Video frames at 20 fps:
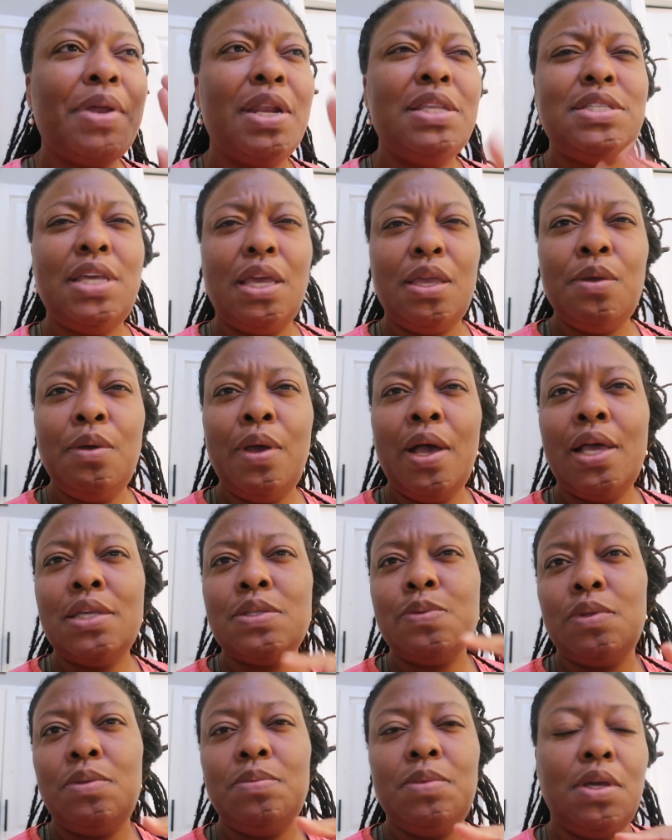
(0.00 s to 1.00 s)
I'm gonna take you
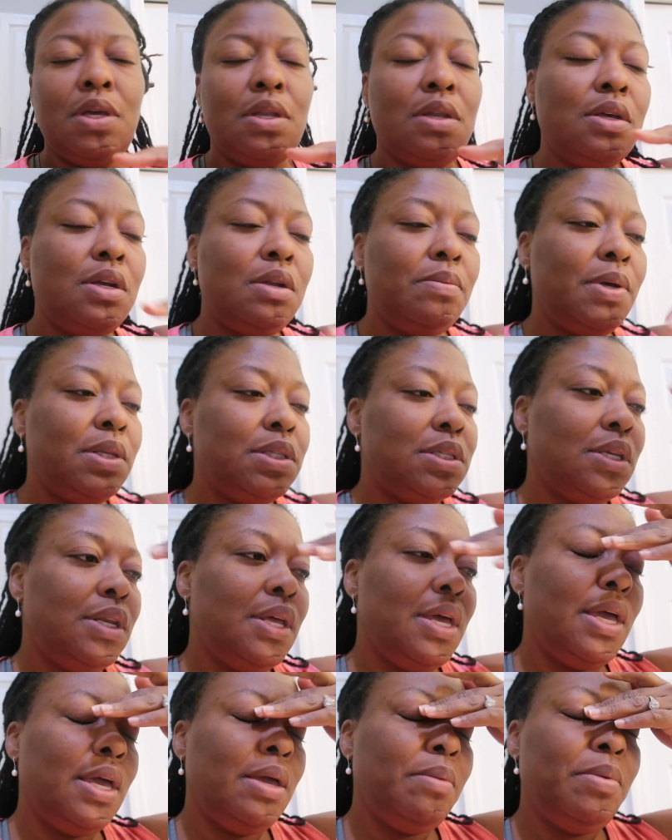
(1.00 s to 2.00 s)
guys with me a little bit
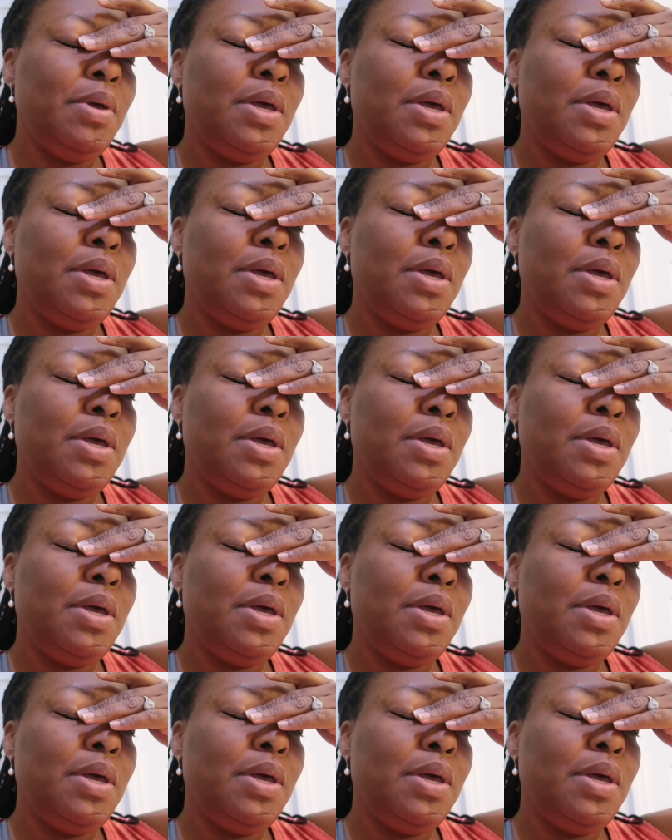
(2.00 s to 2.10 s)
today